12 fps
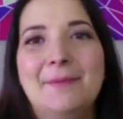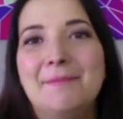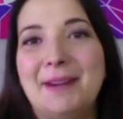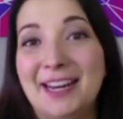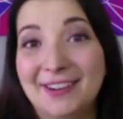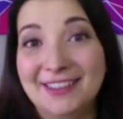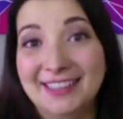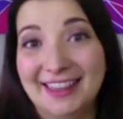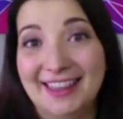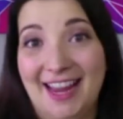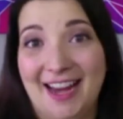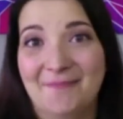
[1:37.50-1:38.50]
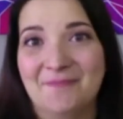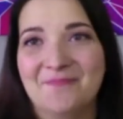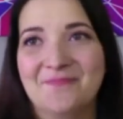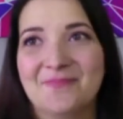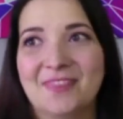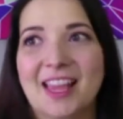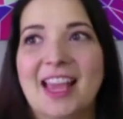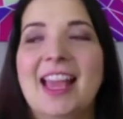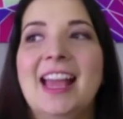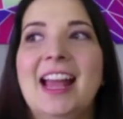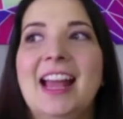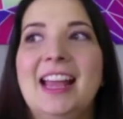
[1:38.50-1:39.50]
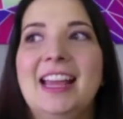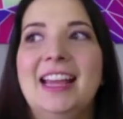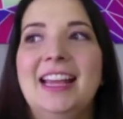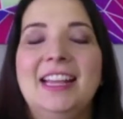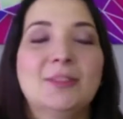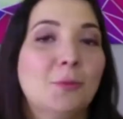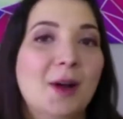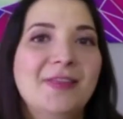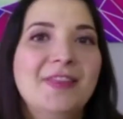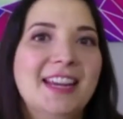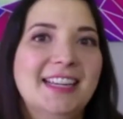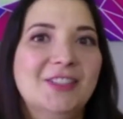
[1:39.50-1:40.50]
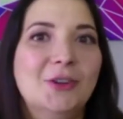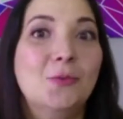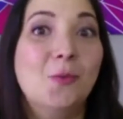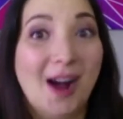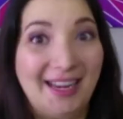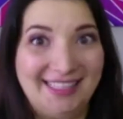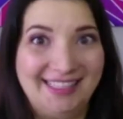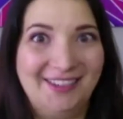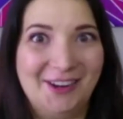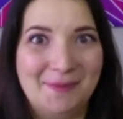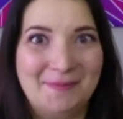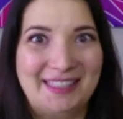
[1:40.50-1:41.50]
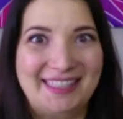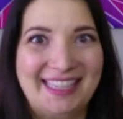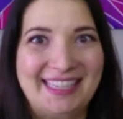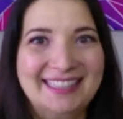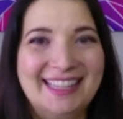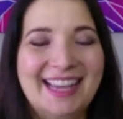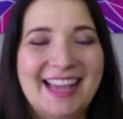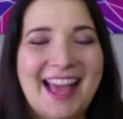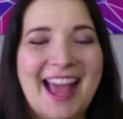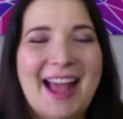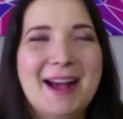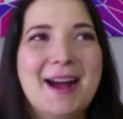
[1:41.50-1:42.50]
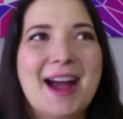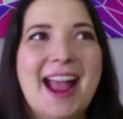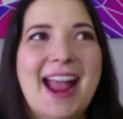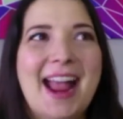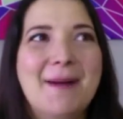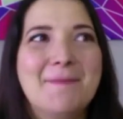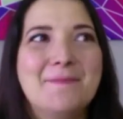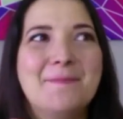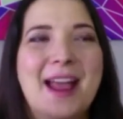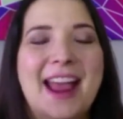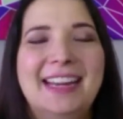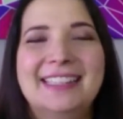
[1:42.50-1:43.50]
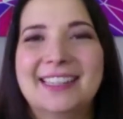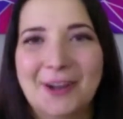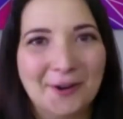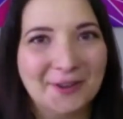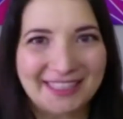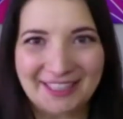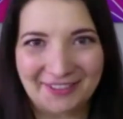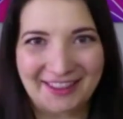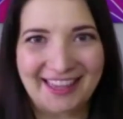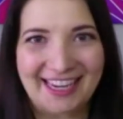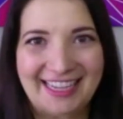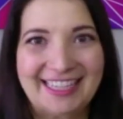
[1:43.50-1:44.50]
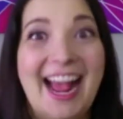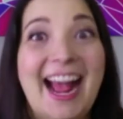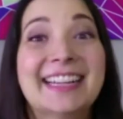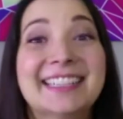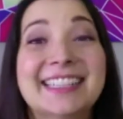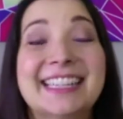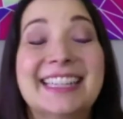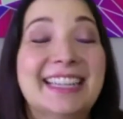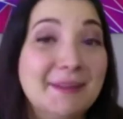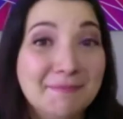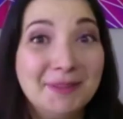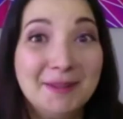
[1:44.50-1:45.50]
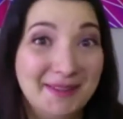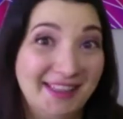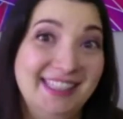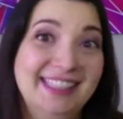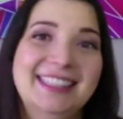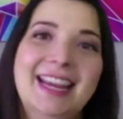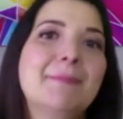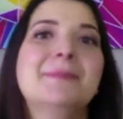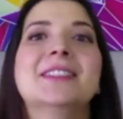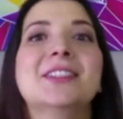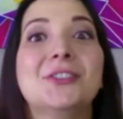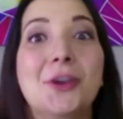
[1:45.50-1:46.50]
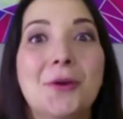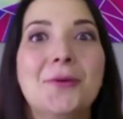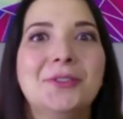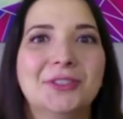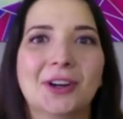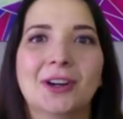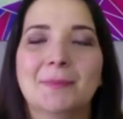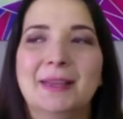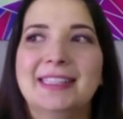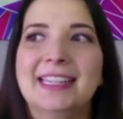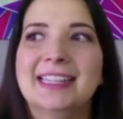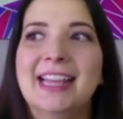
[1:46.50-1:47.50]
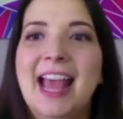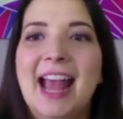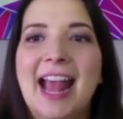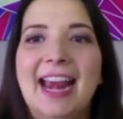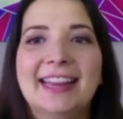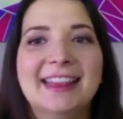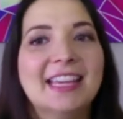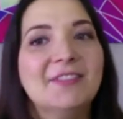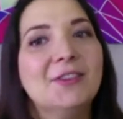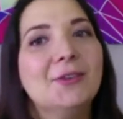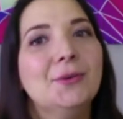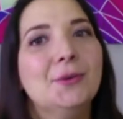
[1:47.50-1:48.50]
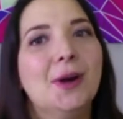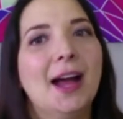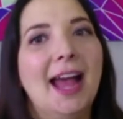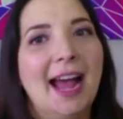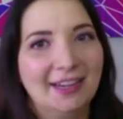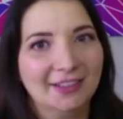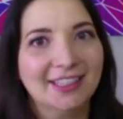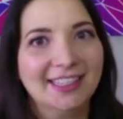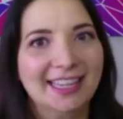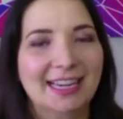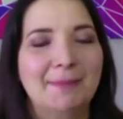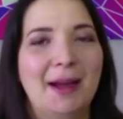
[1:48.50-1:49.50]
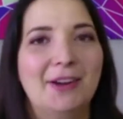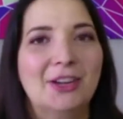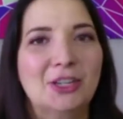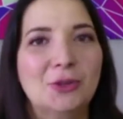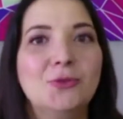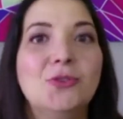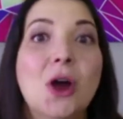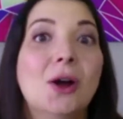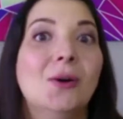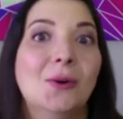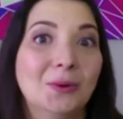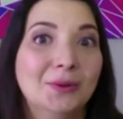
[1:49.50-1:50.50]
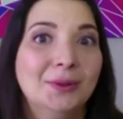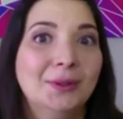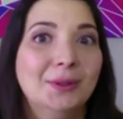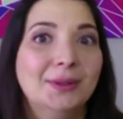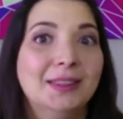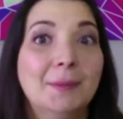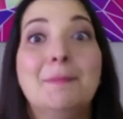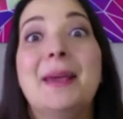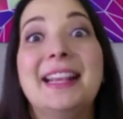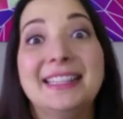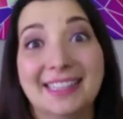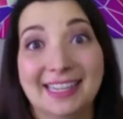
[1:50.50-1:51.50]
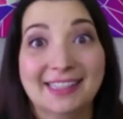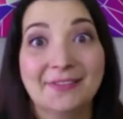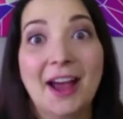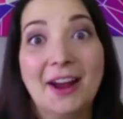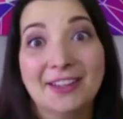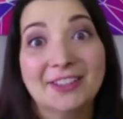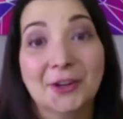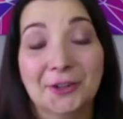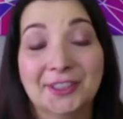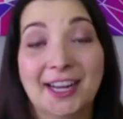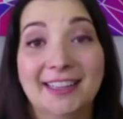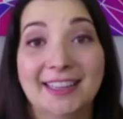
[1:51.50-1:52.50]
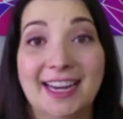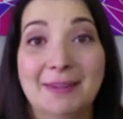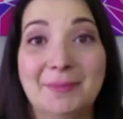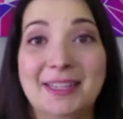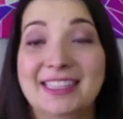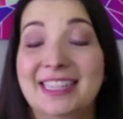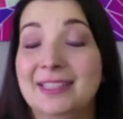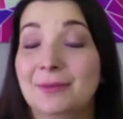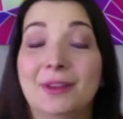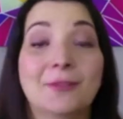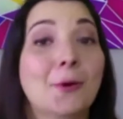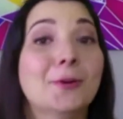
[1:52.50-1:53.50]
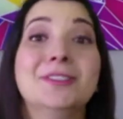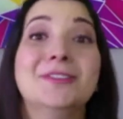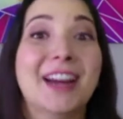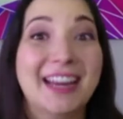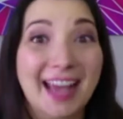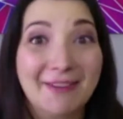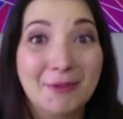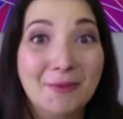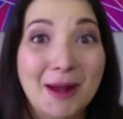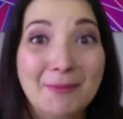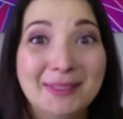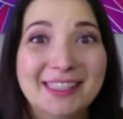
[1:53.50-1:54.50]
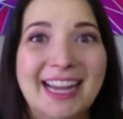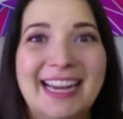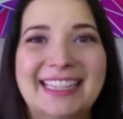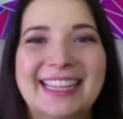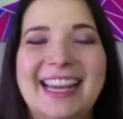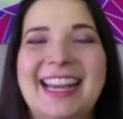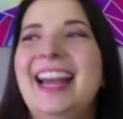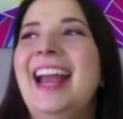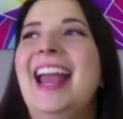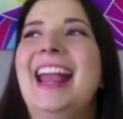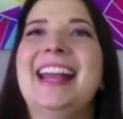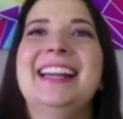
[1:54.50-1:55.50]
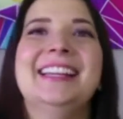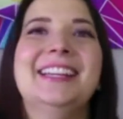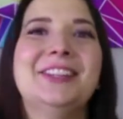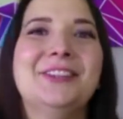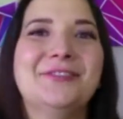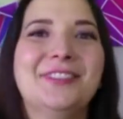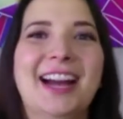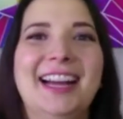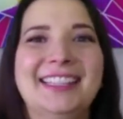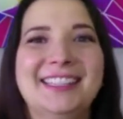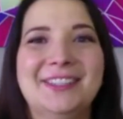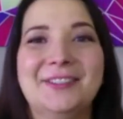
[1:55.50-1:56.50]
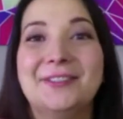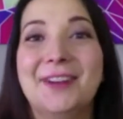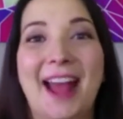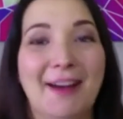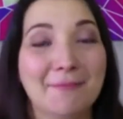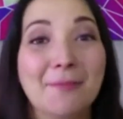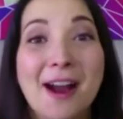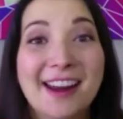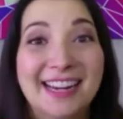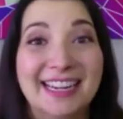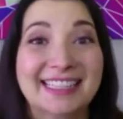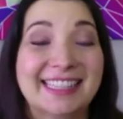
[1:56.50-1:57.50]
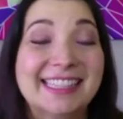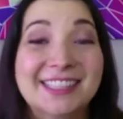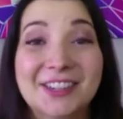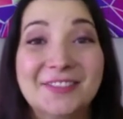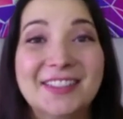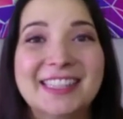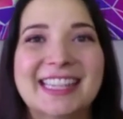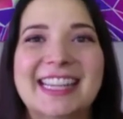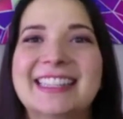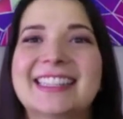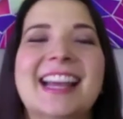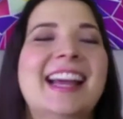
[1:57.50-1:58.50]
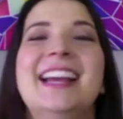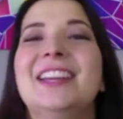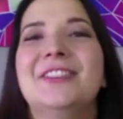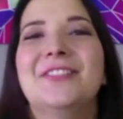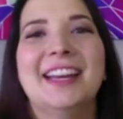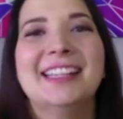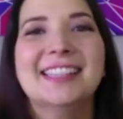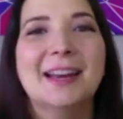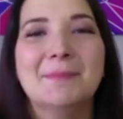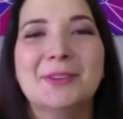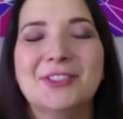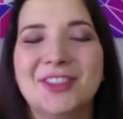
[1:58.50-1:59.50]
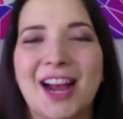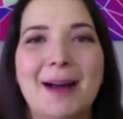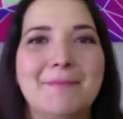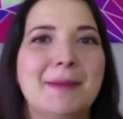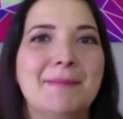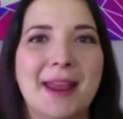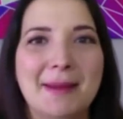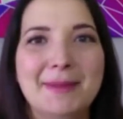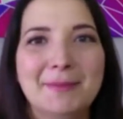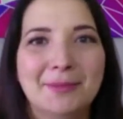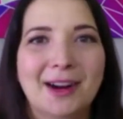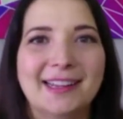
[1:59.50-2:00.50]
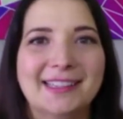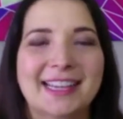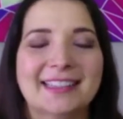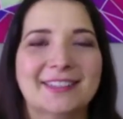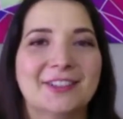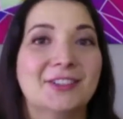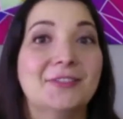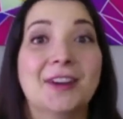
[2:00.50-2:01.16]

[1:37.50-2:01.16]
But here's the thing it's one thing to want to start a business, and it's a totally different thing to actually implement the steps to start a business. And I think if you actually think about it, you know the basics of how to start an online business. Well, of course, you've got to have a website, and you've got to have products and services. You've got to set up your shop and payment processors.